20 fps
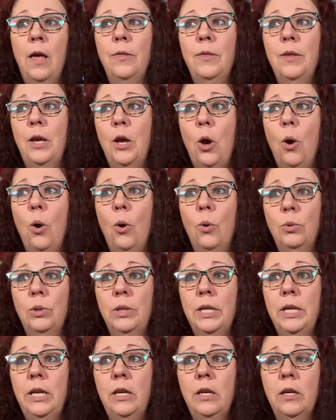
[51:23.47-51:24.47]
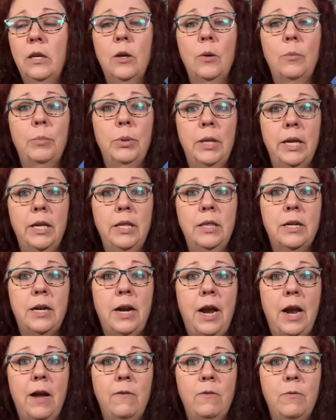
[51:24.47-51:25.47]
The only complaint that
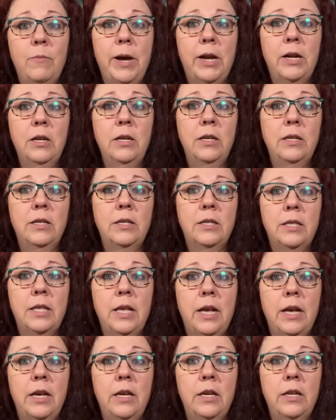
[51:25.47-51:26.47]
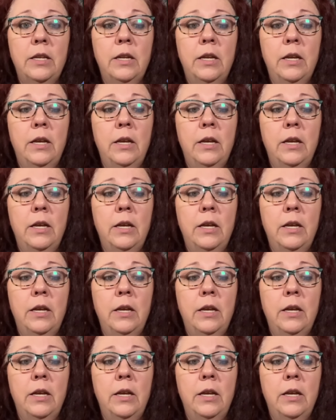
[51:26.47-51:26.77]
I have about it is that